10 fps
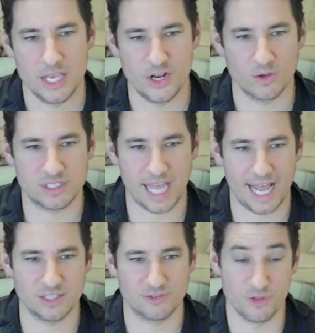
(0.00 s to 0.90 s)

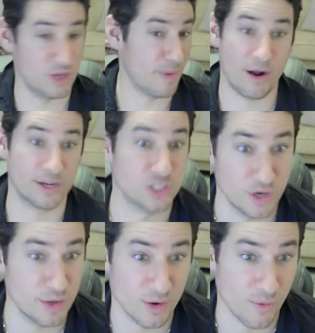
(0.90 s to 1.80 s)
stands for the American
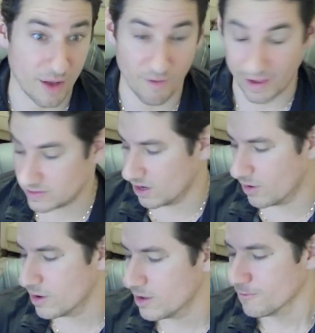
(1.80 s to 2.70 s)
dream in a way, right?
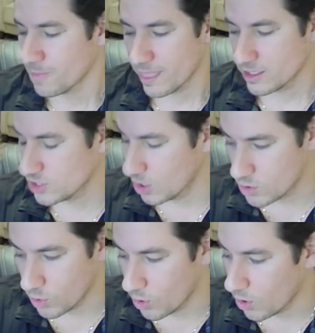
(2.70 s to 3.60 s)
So
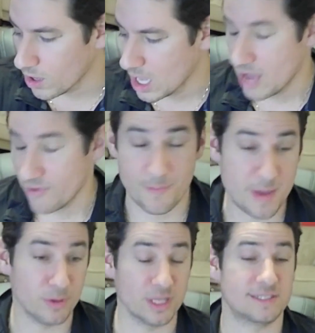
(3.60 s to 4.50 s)
cool. For
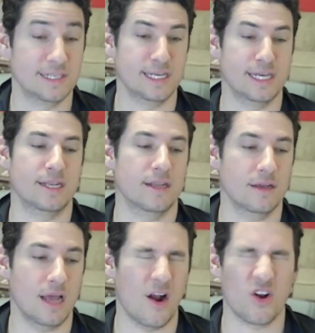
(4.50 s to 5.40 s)
people listening in,
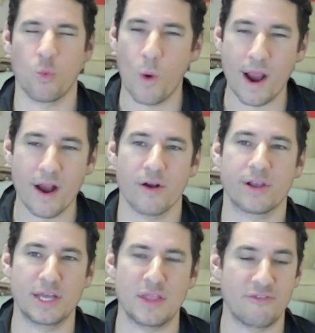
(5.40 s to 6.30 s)
Eric, where
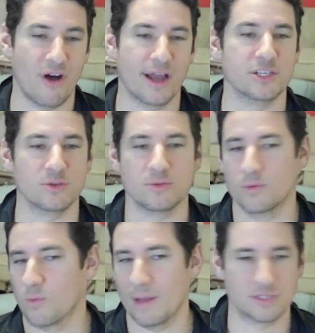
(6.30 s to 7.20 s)
can they find you?
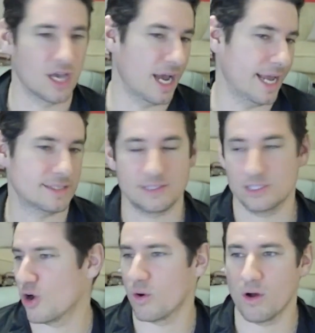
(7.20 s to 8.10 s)
Websites,
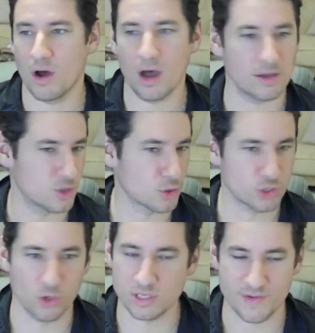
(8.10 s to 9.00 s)

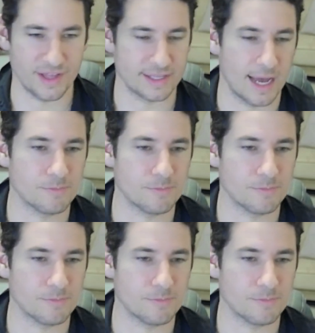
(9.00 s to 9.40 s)
socials, everything like that.